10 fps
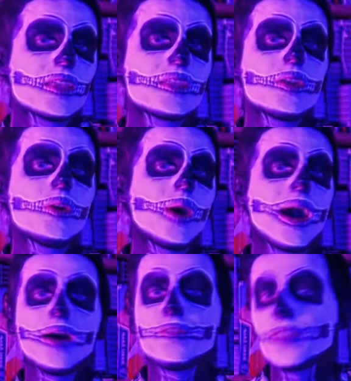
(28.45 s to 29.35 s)
You know,
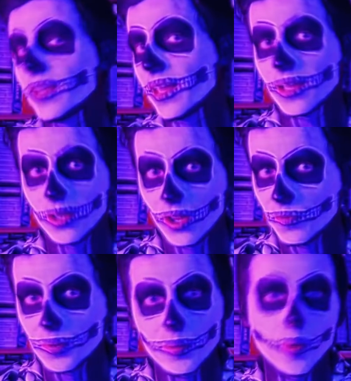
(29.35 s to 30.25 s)
I feel like a lot
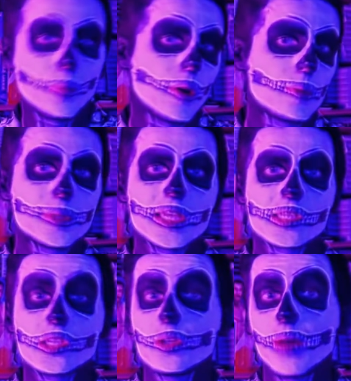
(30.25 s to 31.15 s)
of people probably
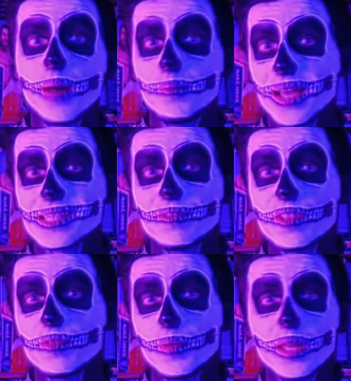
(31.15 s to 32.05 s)
assume I'm
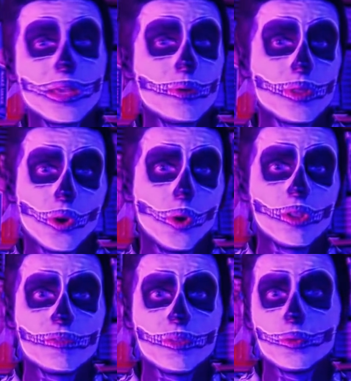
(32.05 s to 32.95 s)
massively familiar with all
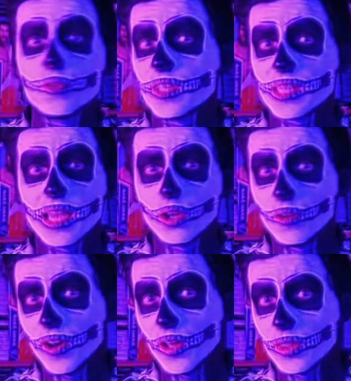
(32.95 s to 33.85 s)
of the movies I
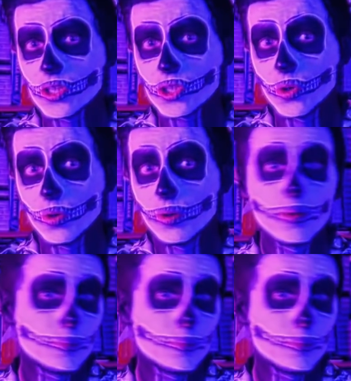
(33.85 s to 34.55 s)
cover on this show,